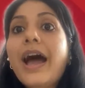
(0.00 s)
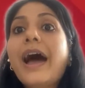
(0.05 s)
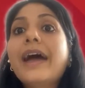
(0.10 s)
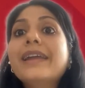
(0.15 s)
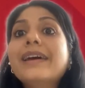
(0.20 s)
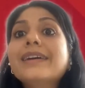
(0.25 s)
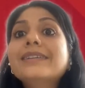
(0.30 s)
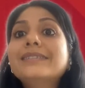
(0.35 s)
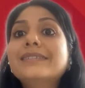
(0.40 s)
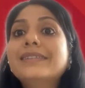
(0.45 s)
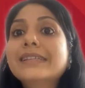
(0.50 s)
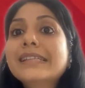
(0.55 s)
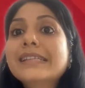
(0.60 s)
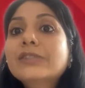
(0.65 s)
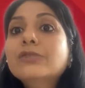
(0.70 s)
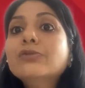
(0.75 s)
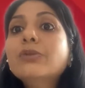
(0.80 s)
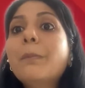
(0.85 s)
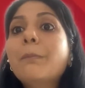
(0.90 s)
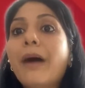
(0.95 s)
And as
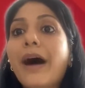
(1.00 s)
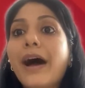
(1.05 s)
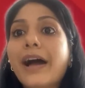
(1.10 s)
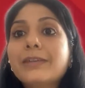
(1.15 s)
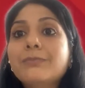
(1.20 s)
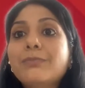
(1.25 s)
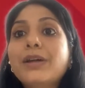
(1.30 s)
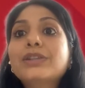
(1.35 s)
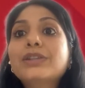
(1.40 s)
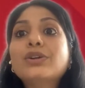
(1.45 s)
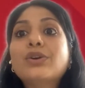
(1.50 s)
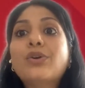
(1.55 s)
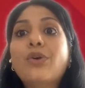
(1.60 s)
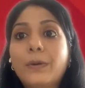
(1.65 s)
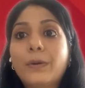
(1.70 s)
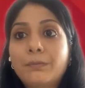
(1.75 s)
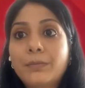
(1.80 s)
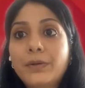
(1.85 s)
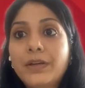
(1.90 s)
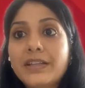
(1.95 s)
these were backed by the
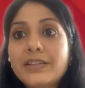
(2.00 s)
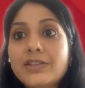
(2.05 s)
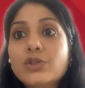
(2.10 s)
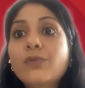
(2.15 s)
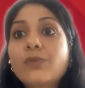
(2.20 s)
corporate,